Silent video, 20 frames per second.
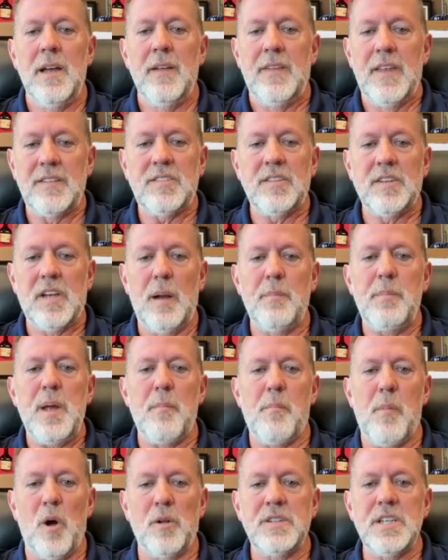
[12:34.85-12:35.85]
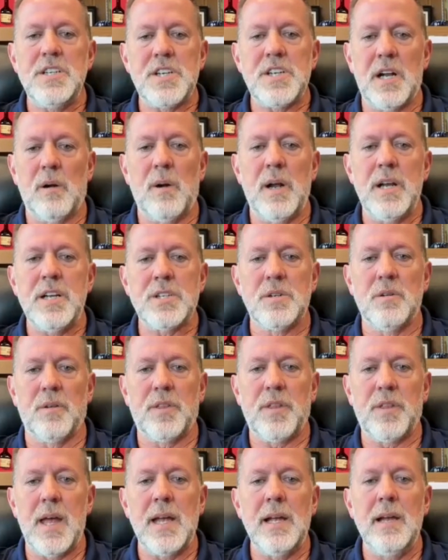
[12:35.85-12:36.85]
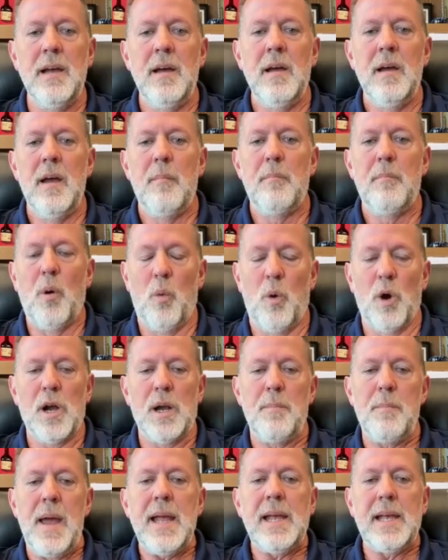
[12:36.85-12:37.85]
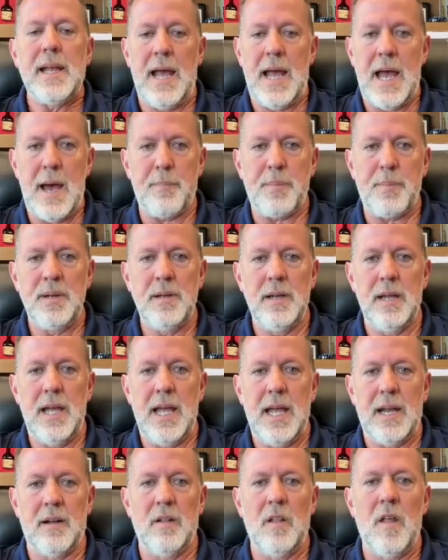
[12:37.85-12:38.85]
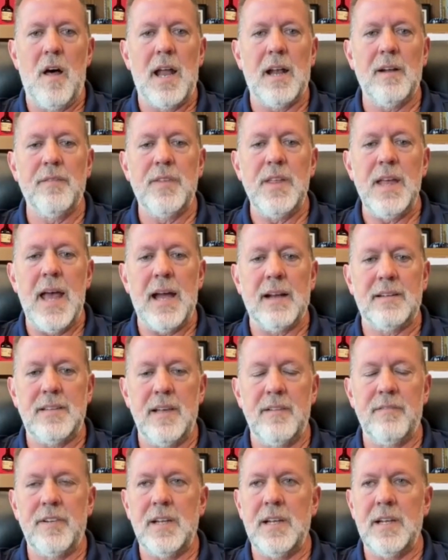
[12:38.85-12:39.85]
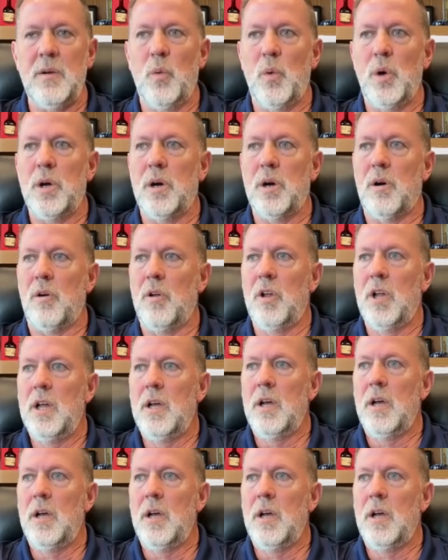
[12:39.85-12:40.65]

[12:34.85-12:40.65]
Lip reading: This is going to be a multi-generational thing, but we're going to make it happen. And a lot of the activity will